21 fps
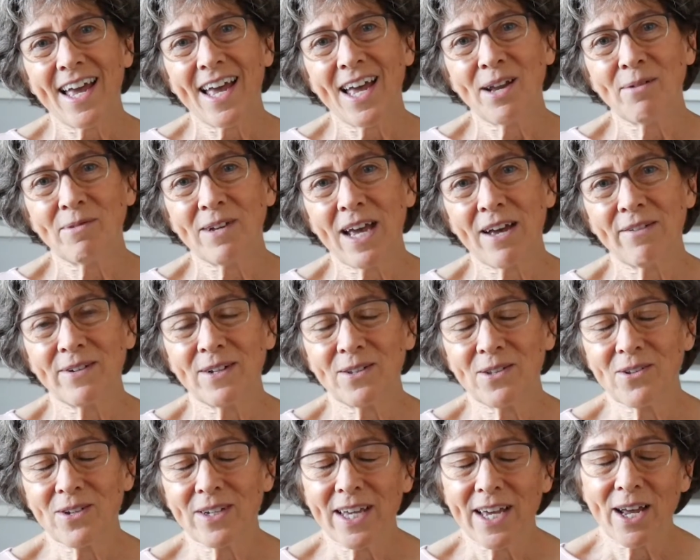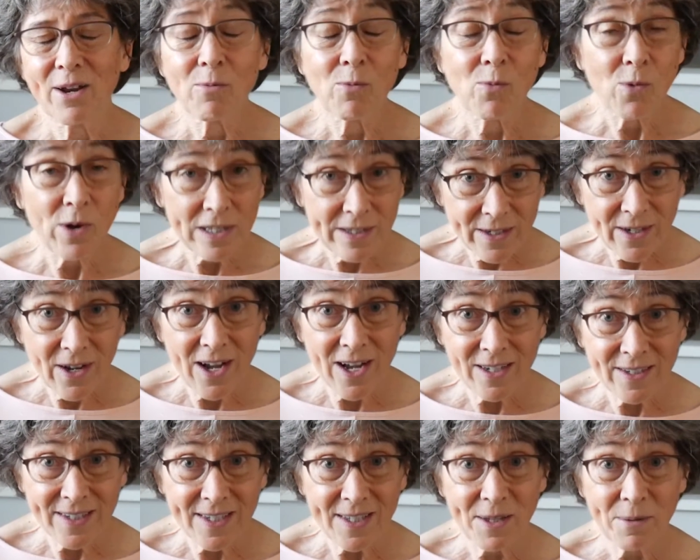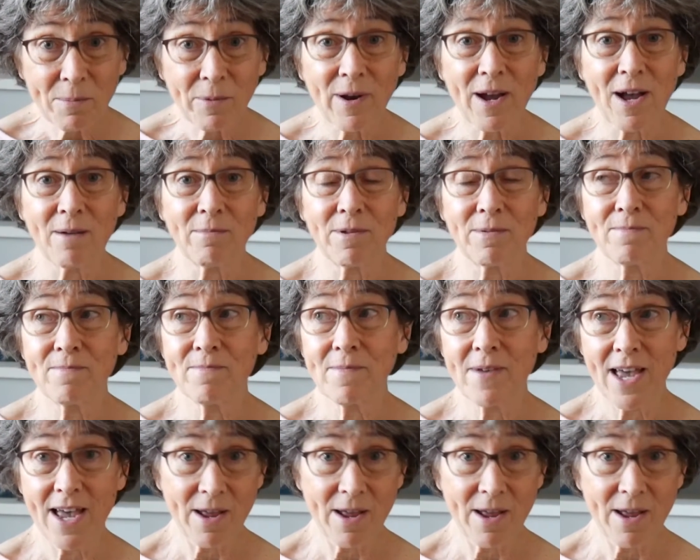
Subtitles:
and we have to look at what's causing the problem